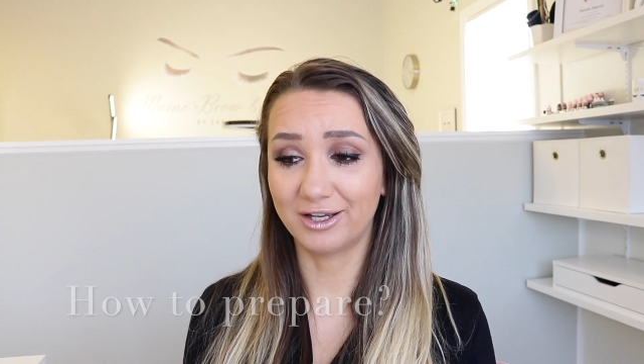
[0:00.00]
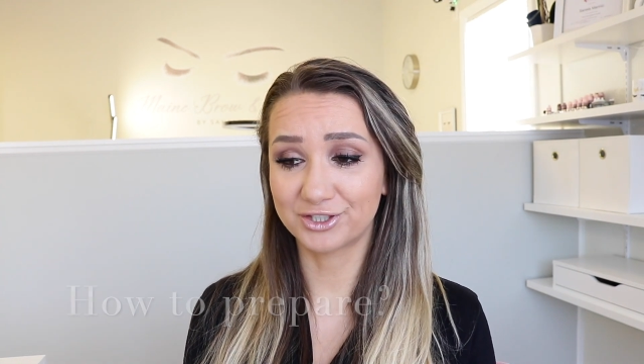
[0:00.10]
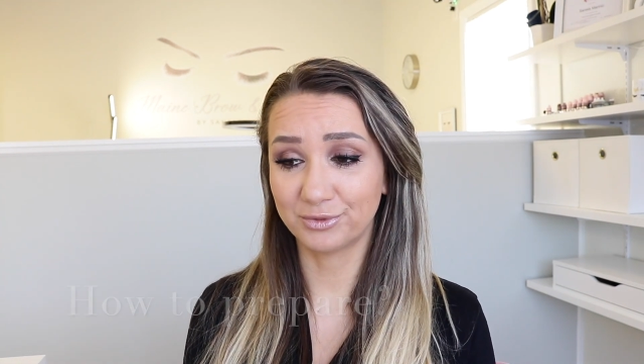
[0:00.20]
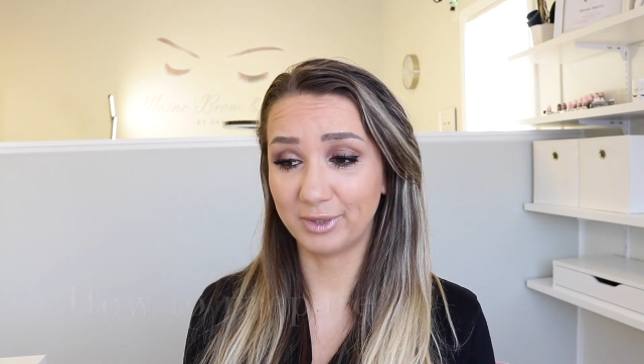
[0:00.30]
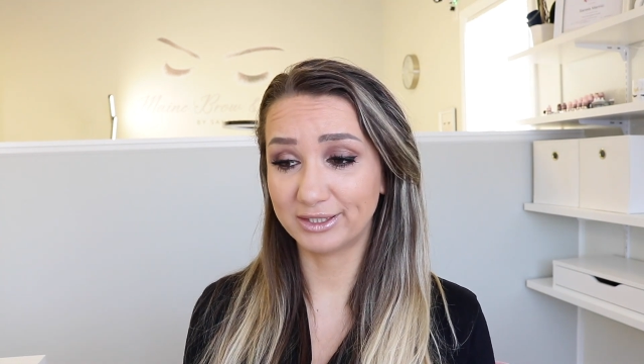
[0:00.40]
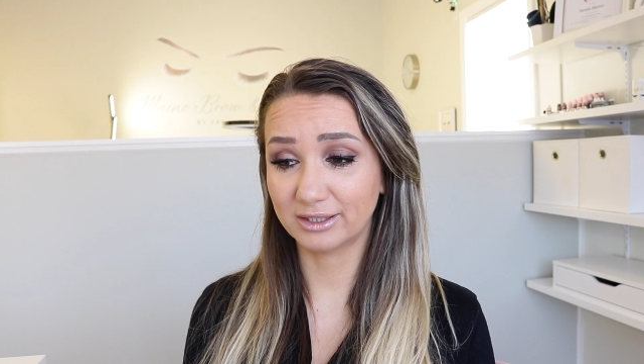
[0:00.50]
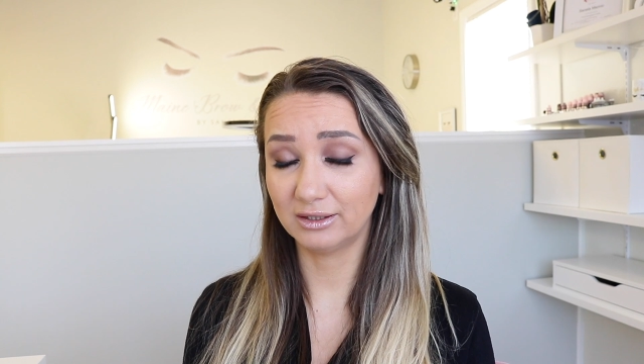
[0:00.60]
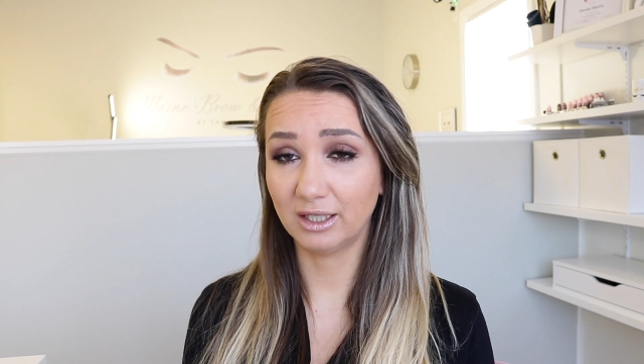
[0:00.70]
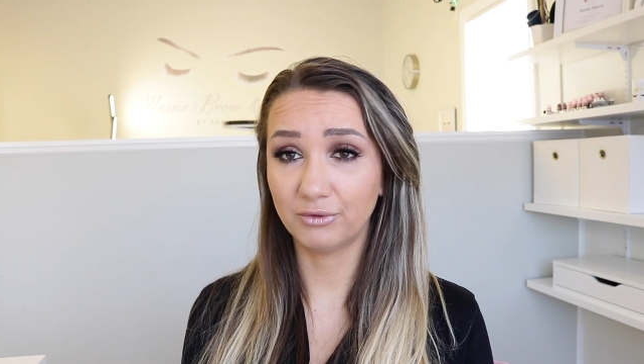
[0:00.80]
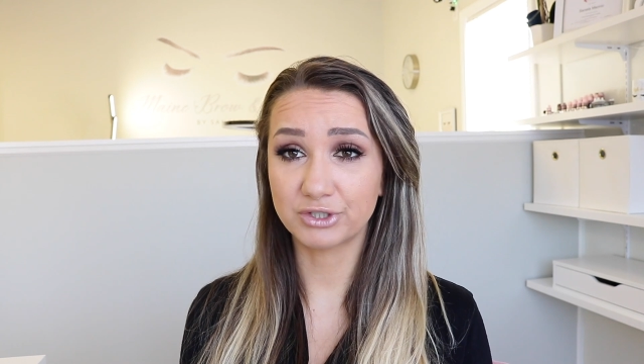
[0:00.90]
So
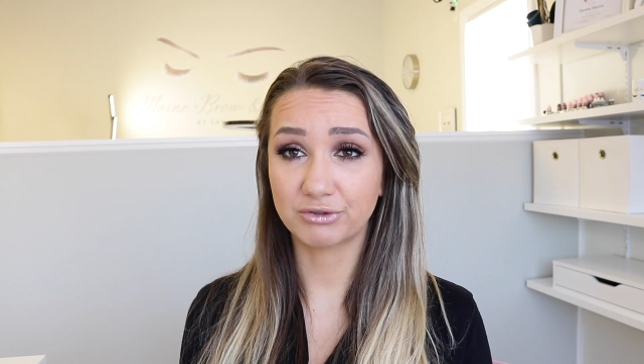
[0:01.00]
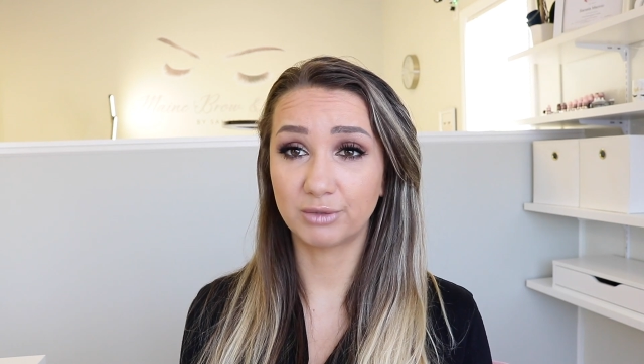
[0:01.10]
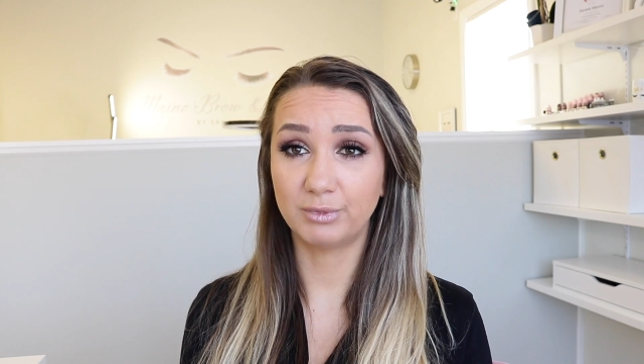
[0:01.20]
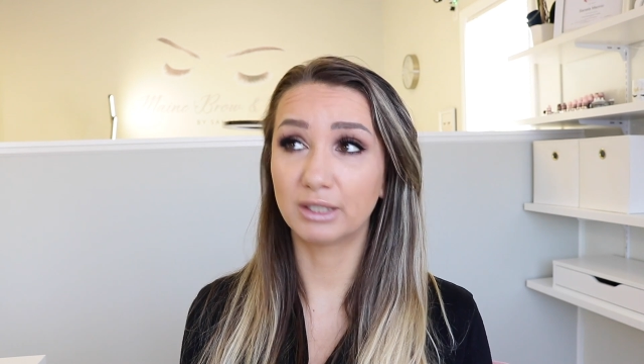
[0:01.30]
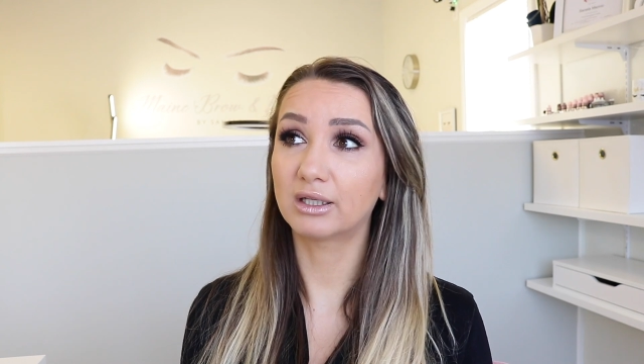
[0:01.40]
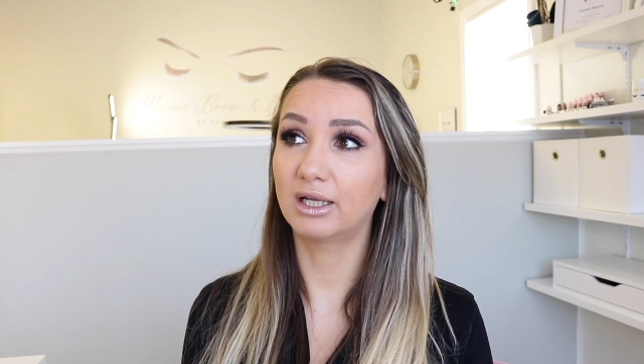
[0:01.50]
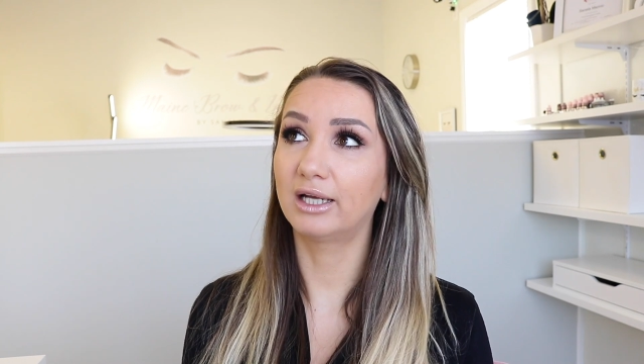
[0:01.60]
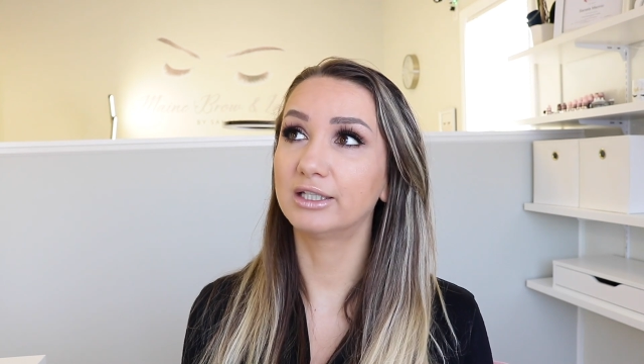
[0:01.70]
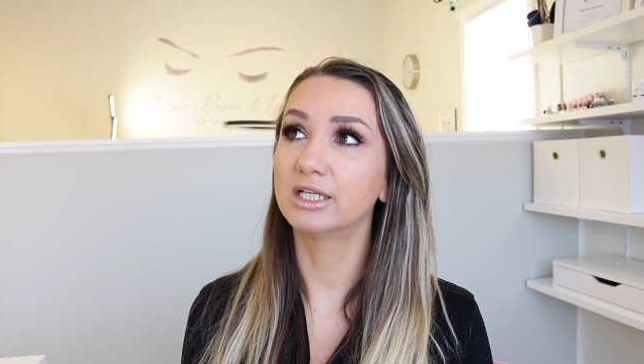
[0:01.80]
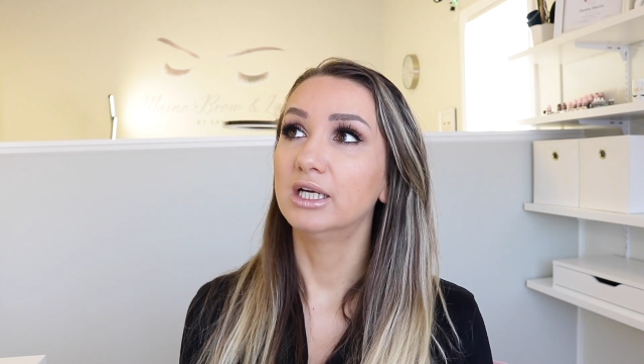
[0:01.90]
basically I always recommend
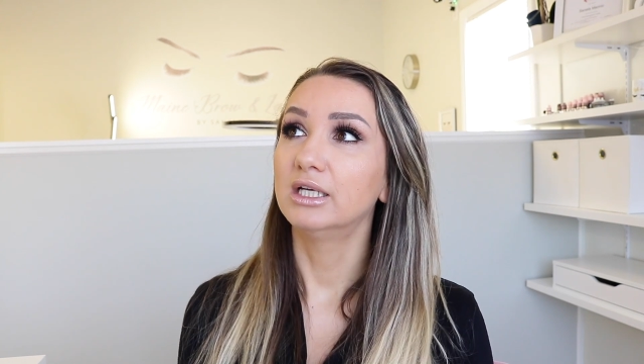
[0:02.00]
client